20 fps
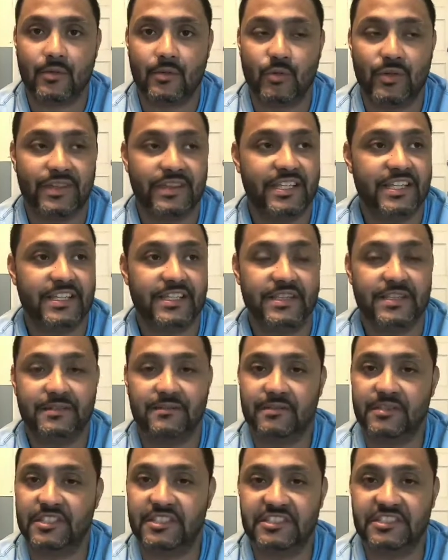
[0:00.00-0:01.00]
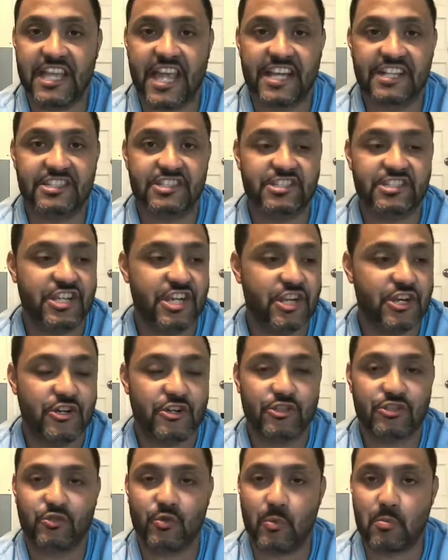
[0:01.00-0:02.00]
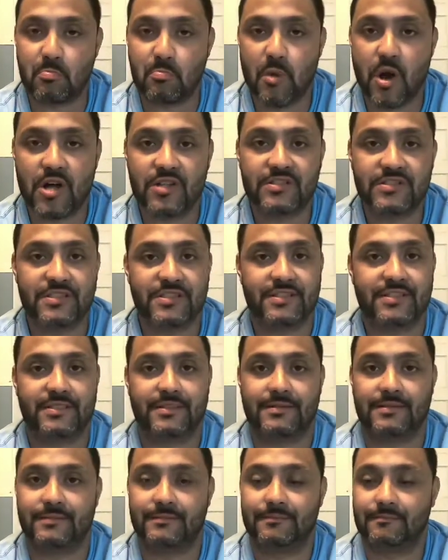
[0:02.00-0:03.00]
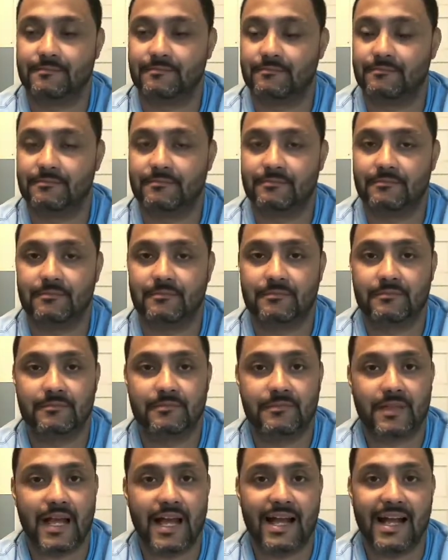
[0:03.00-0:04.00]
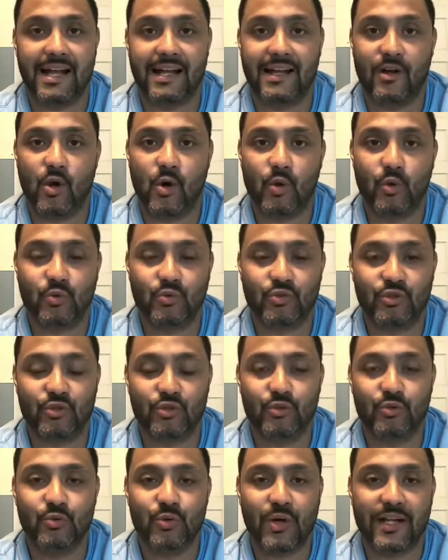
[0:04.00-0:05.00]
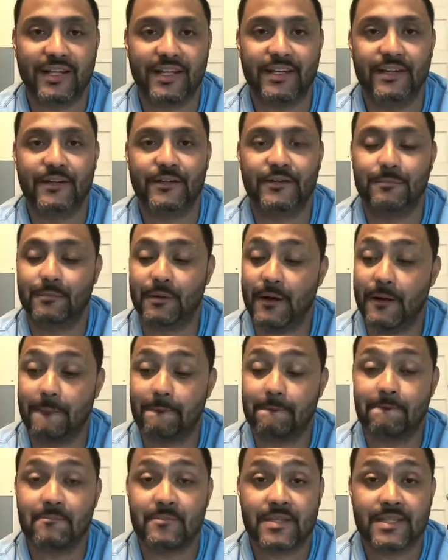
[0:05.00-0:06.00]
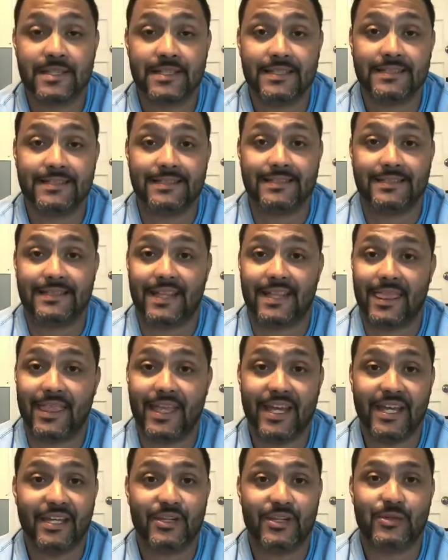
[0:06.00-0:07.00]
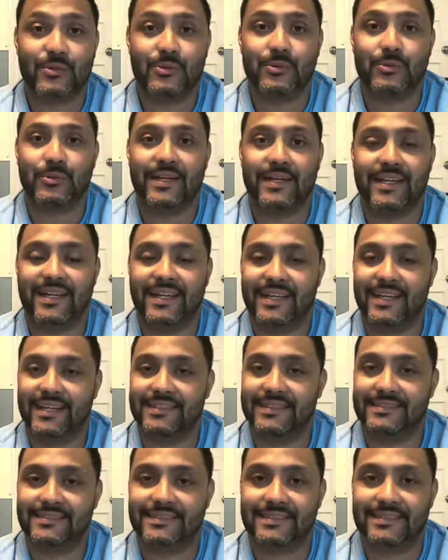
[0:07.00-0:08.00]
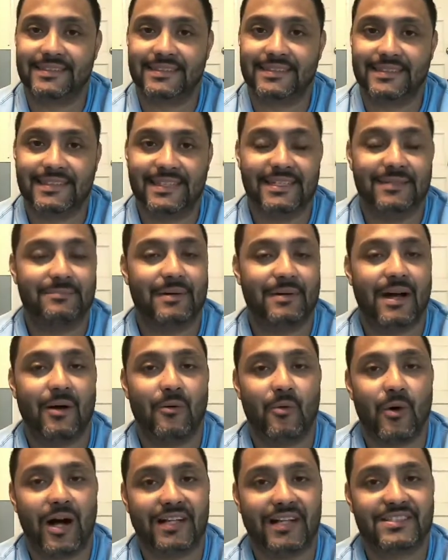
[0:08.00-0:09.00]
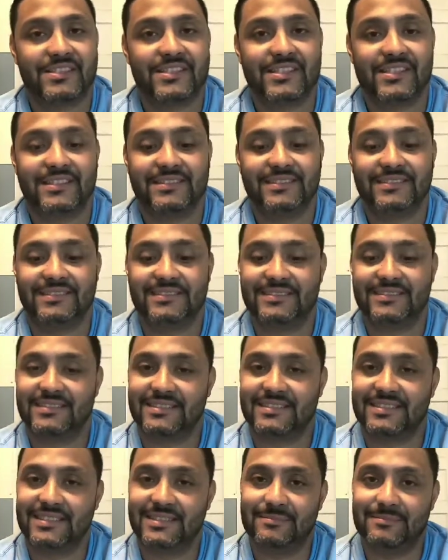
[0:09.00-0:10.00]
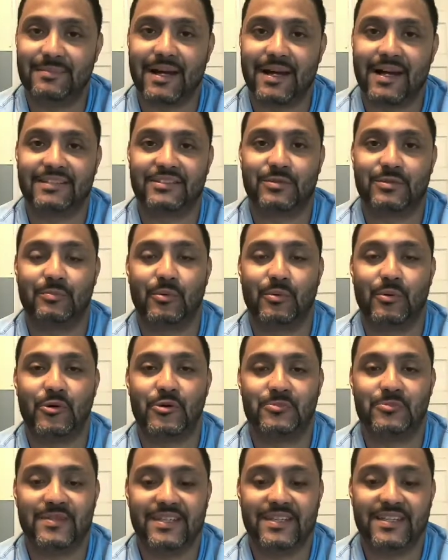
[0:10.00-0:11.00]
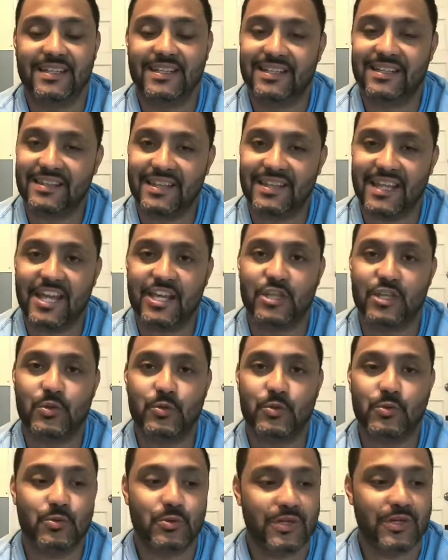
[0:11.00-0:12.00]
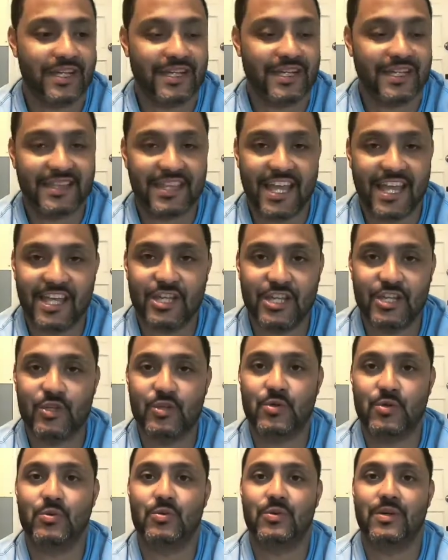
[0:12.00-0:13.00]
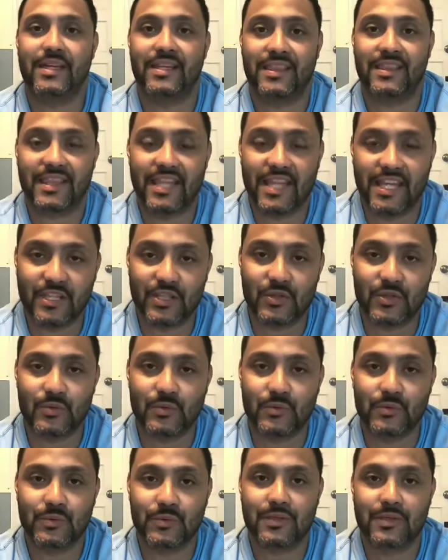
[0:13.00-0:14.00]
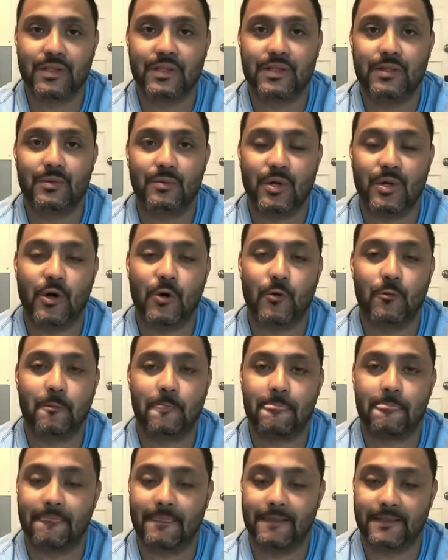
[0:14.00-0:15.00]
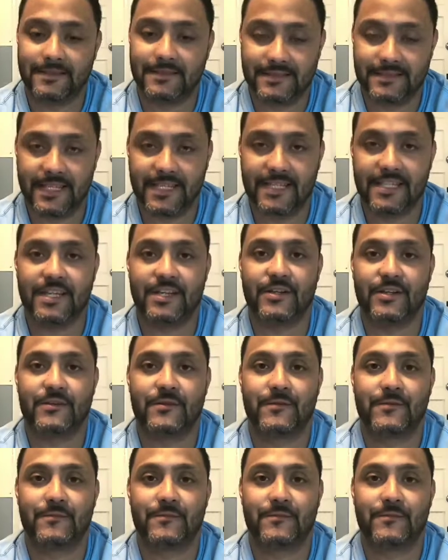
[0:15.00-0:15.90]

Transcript: within the next years or months. I got goals to do on here, but thank you, and keep on watching, keep on supporting me. Thank you, thank you, and thank you. Well, take care,